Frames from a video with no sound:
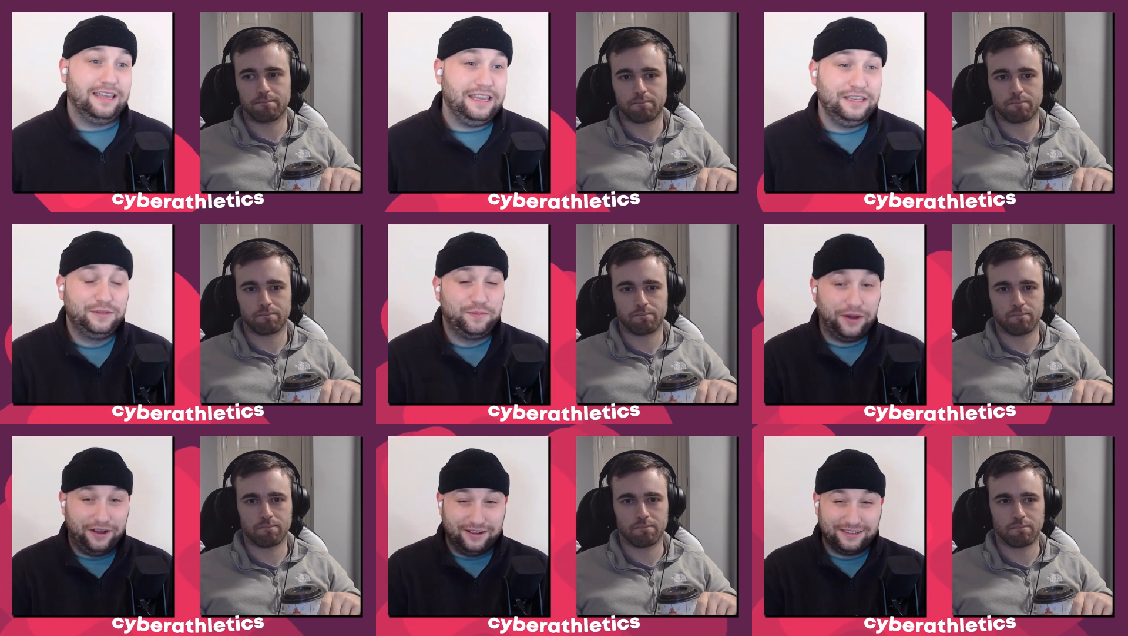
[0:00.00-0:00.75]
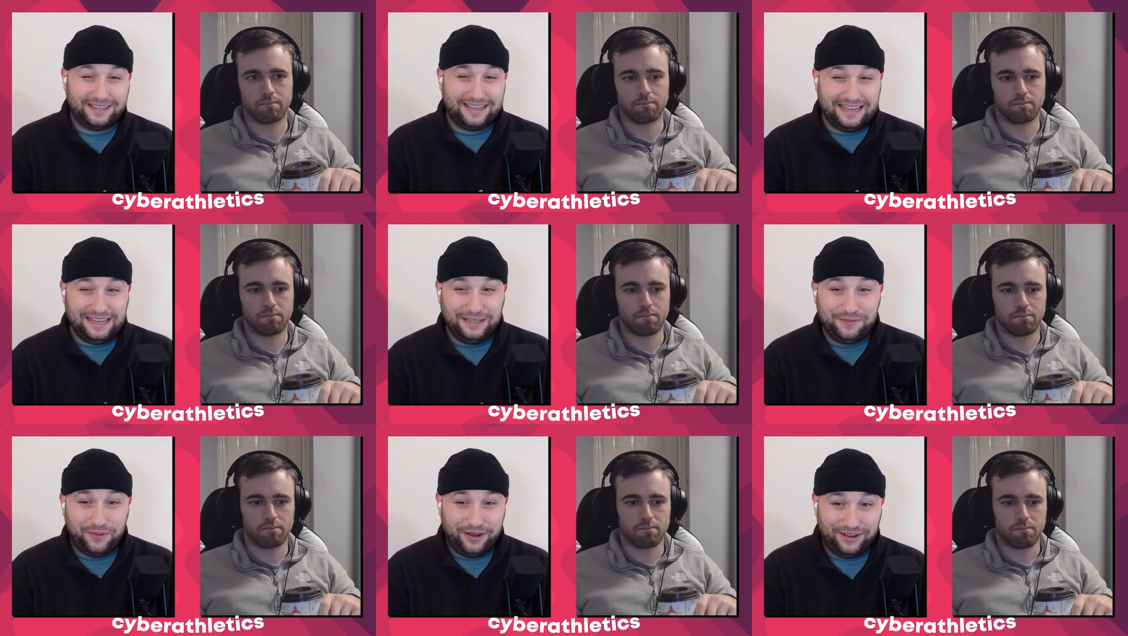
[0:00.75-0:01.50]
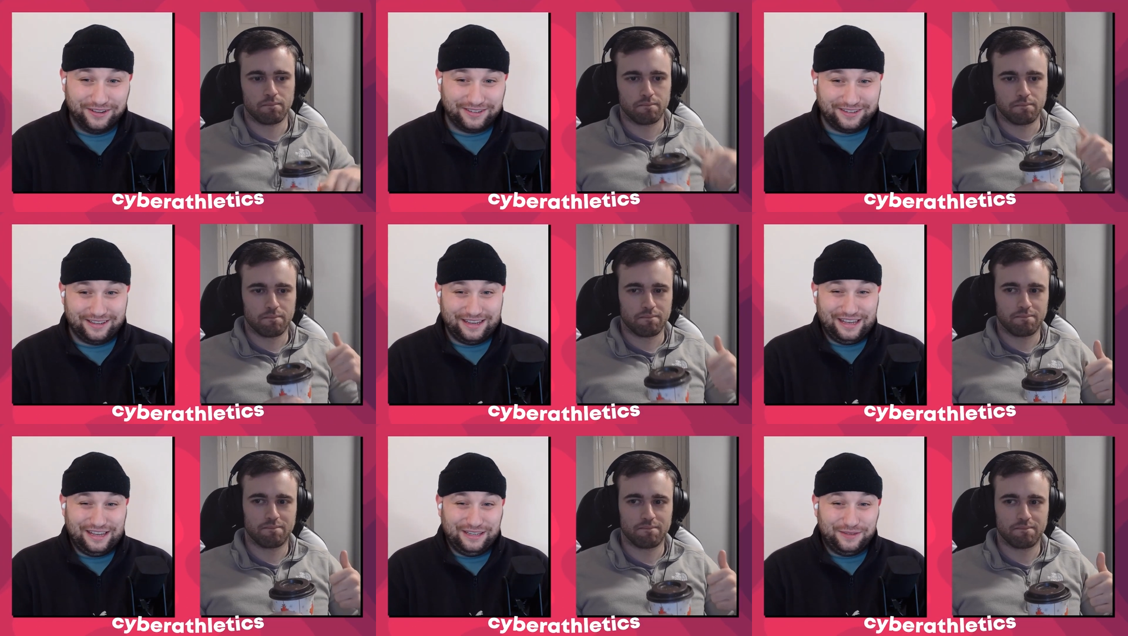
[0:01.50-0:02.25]
Speaker 1: esports, esports,
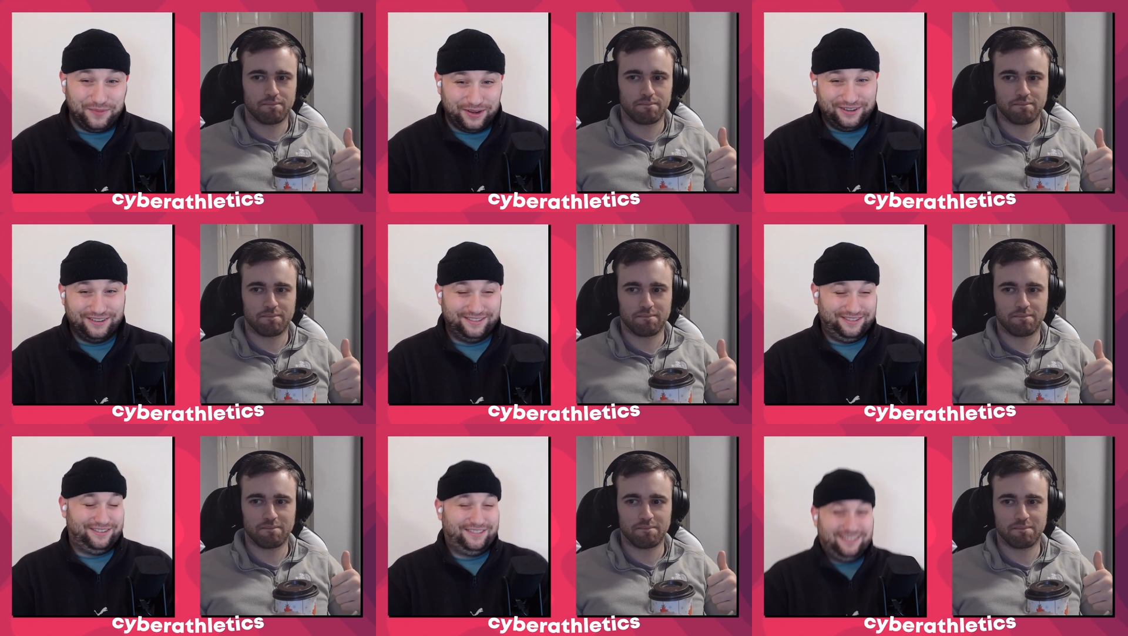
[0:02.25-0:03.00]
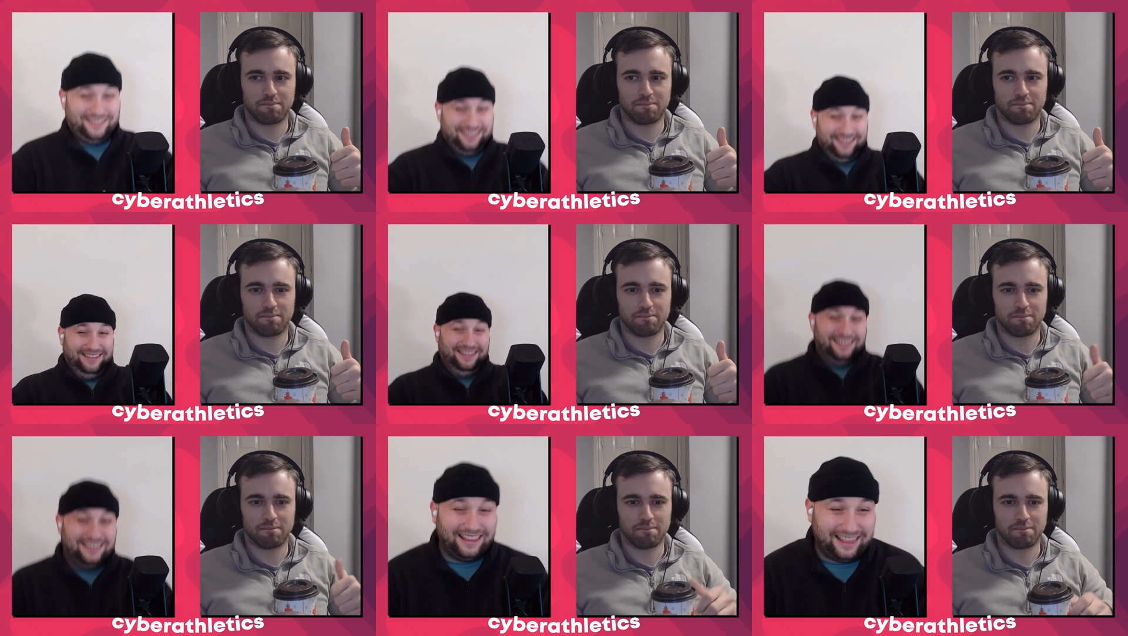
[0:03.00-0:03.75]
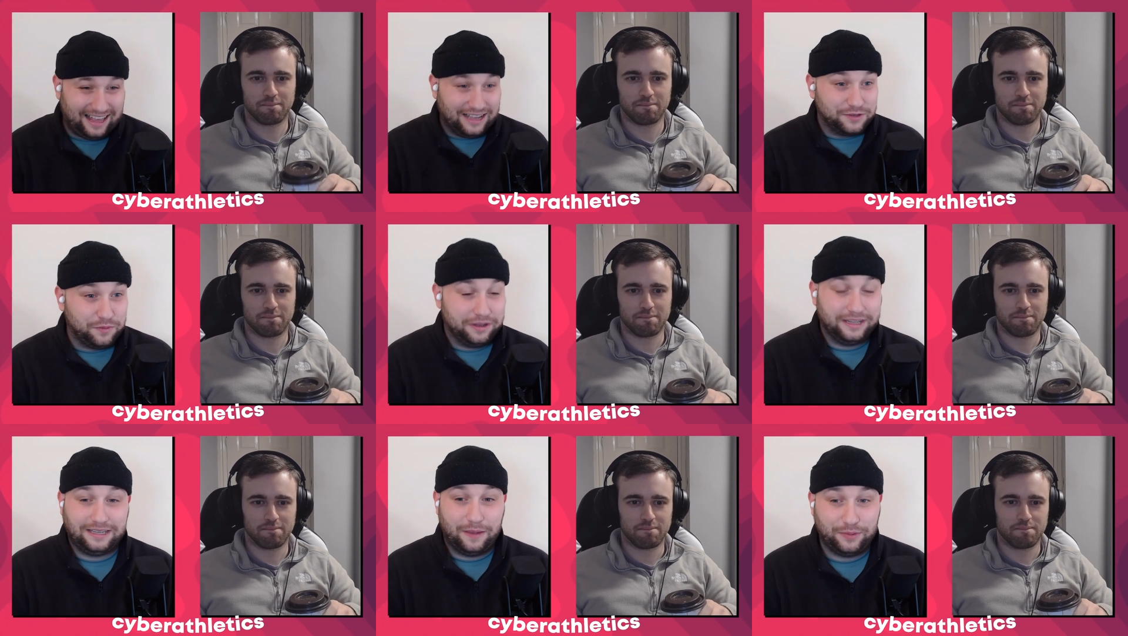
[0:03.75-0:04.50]
esports. That's what
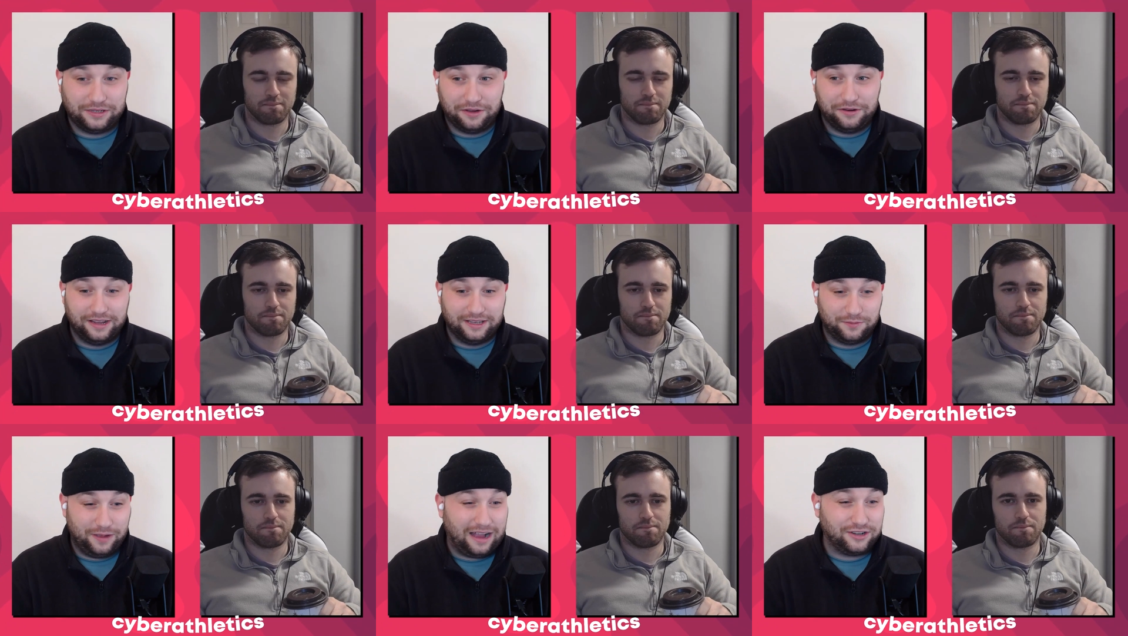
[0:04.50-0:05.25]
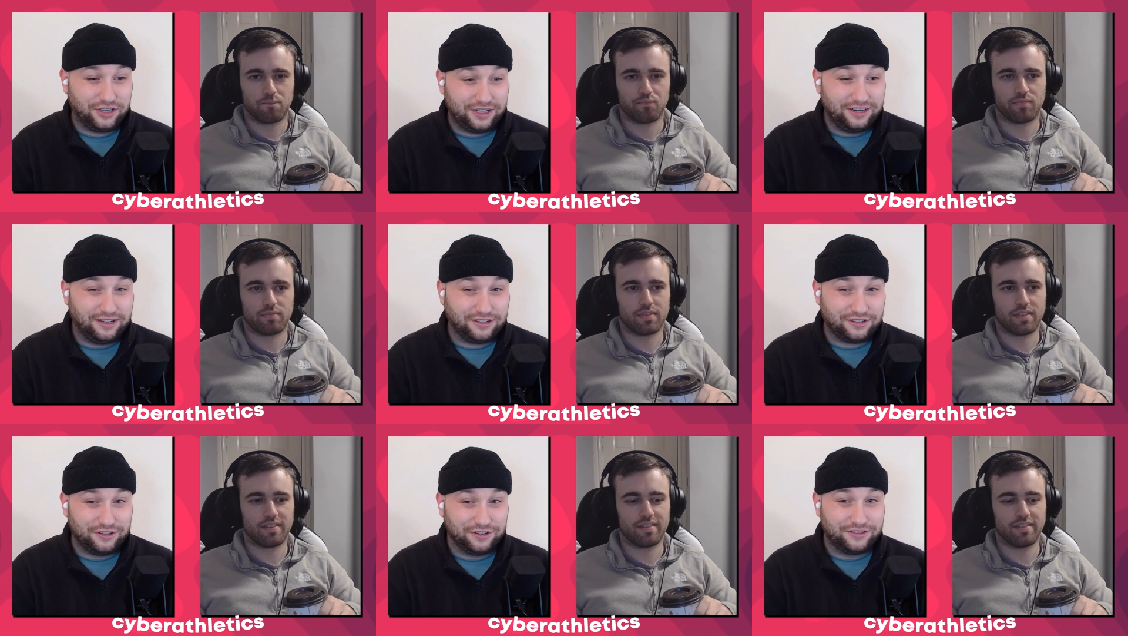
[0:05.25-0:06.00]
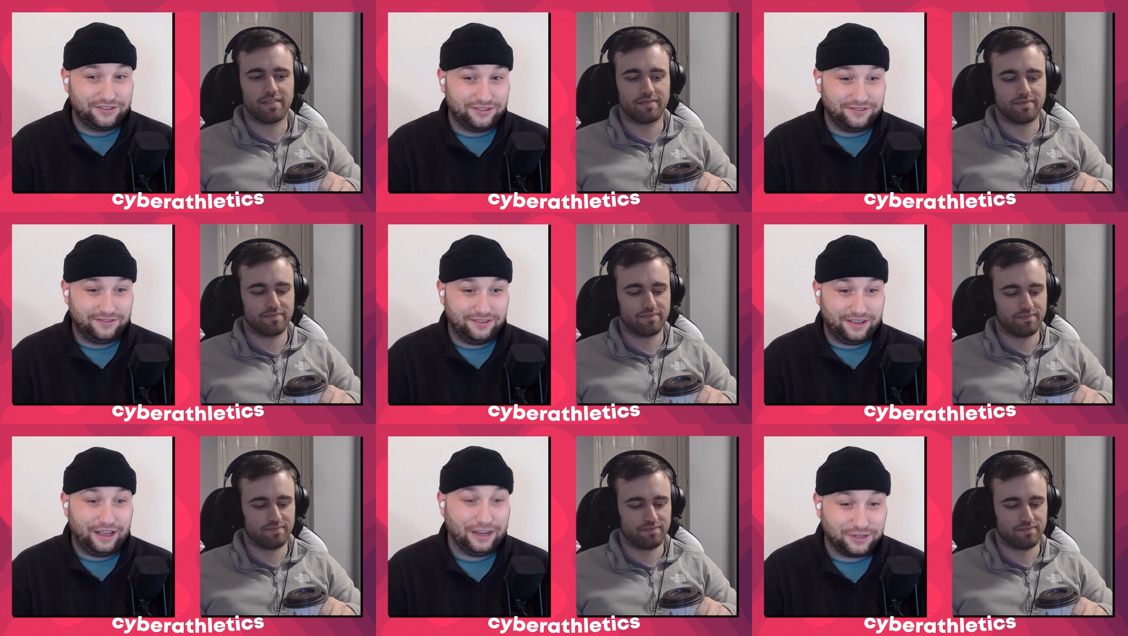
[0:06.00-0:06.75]
this episode is. We're actually going to discuss
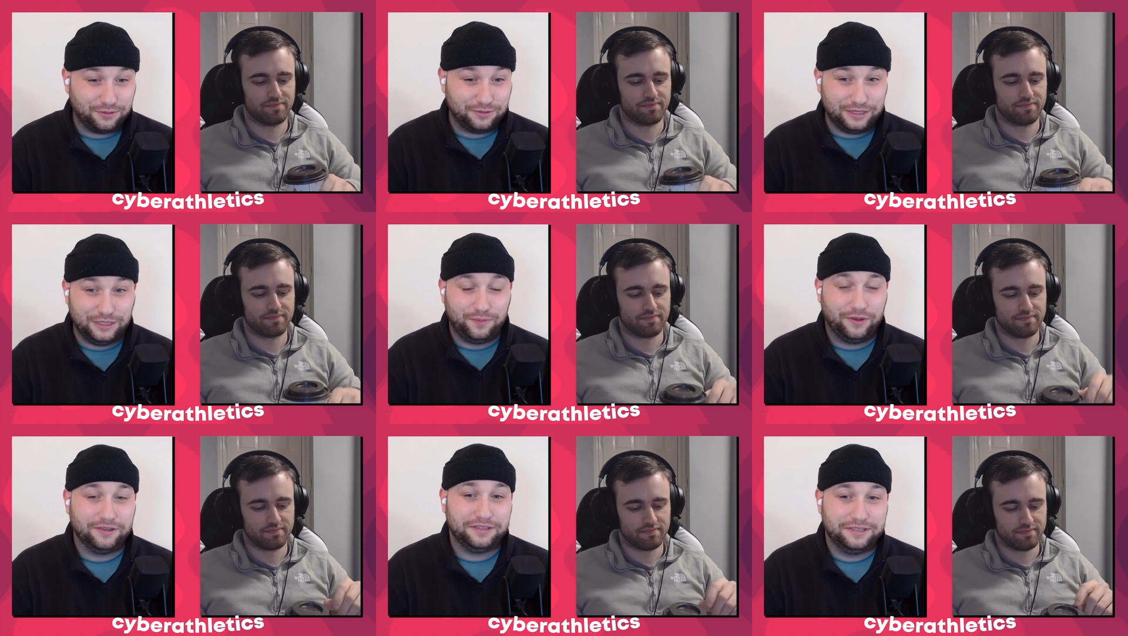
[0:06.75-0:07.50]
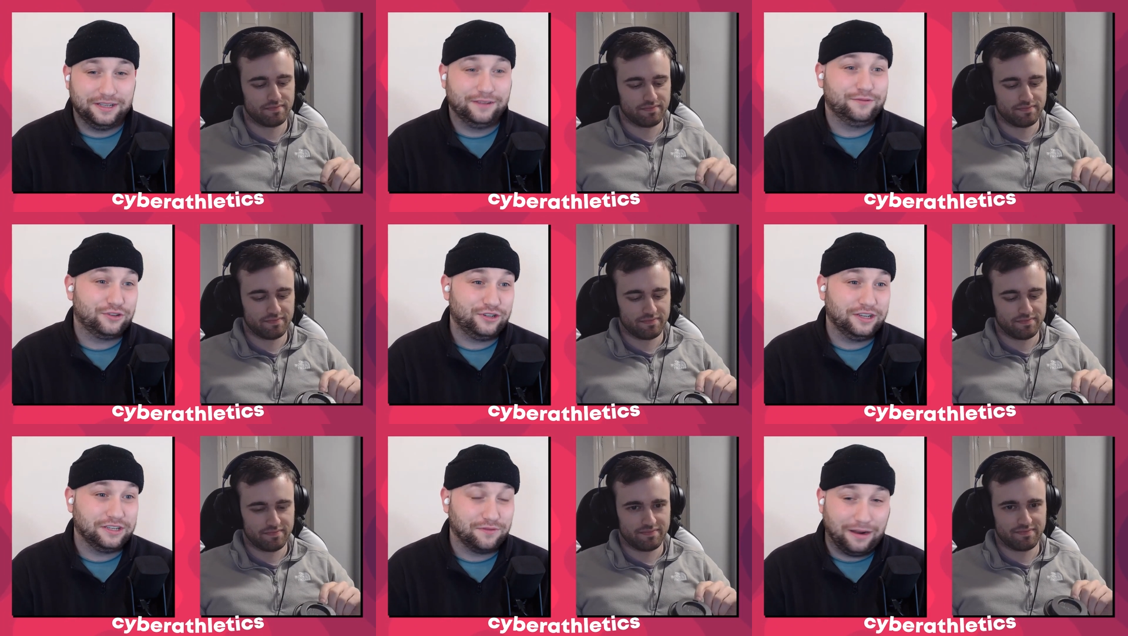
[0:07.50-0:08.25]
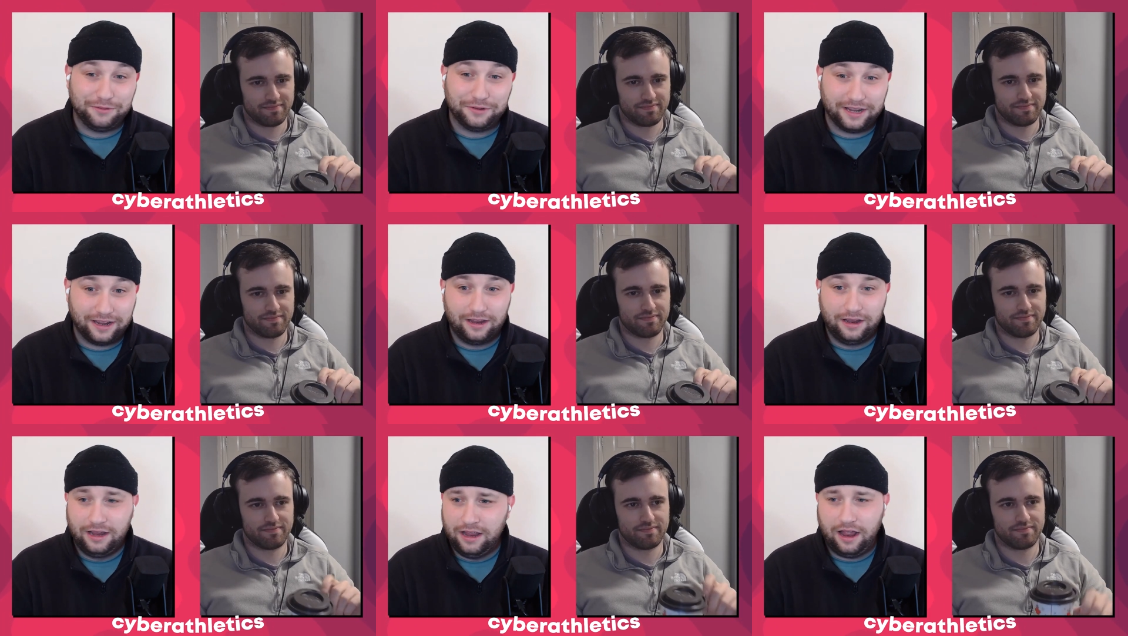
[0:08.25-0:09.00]
actual esports instead of just shit around it.
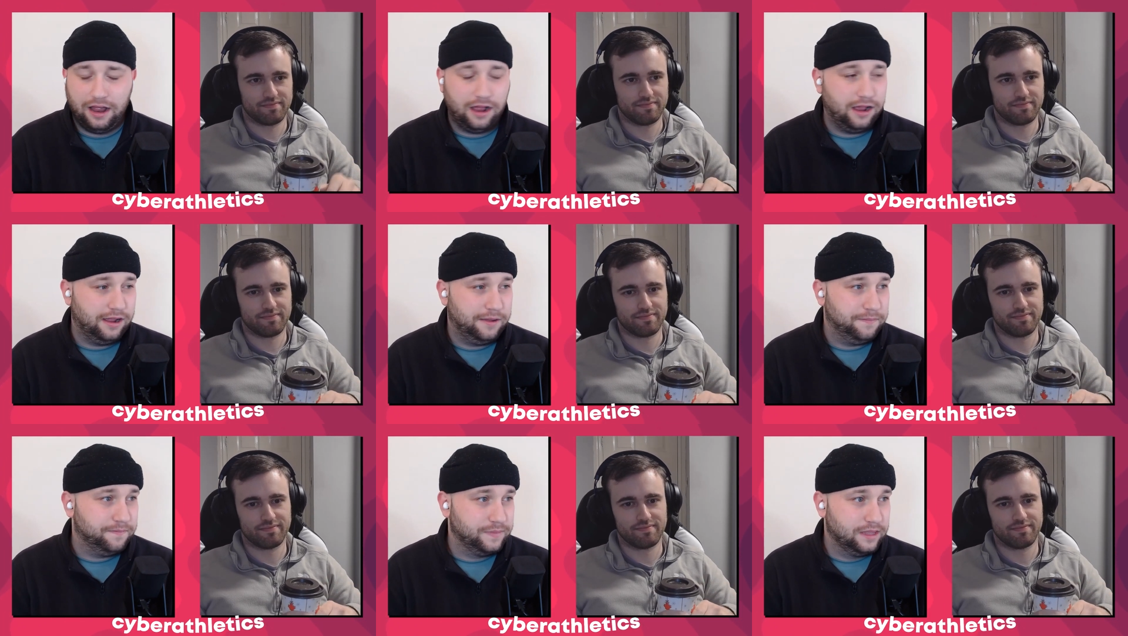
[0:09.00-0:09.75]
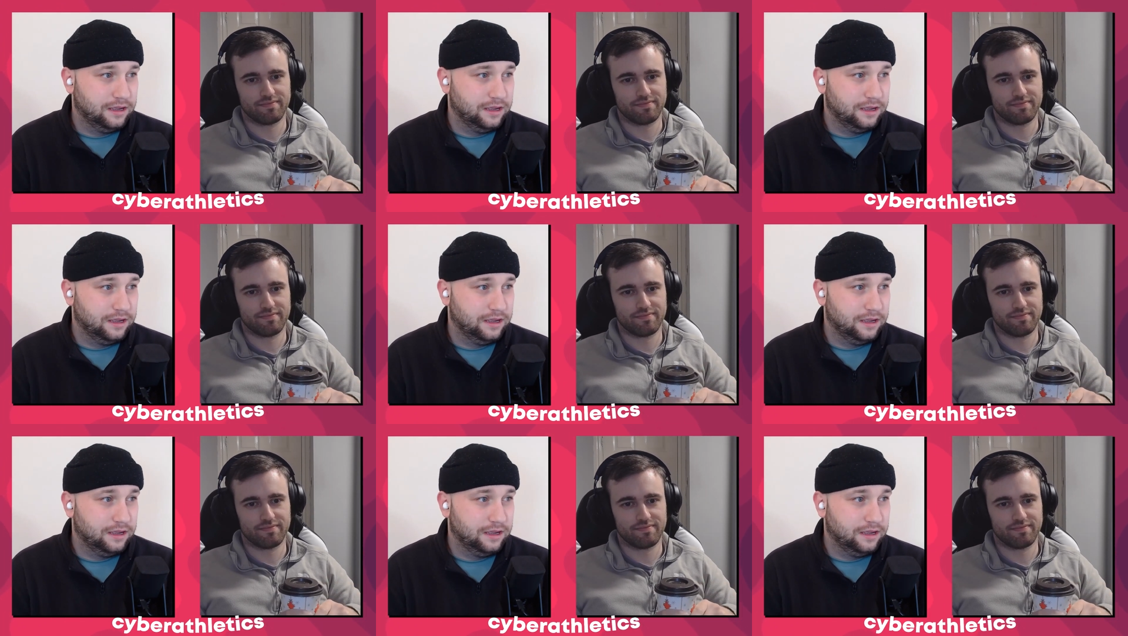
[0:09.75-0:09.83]
Um,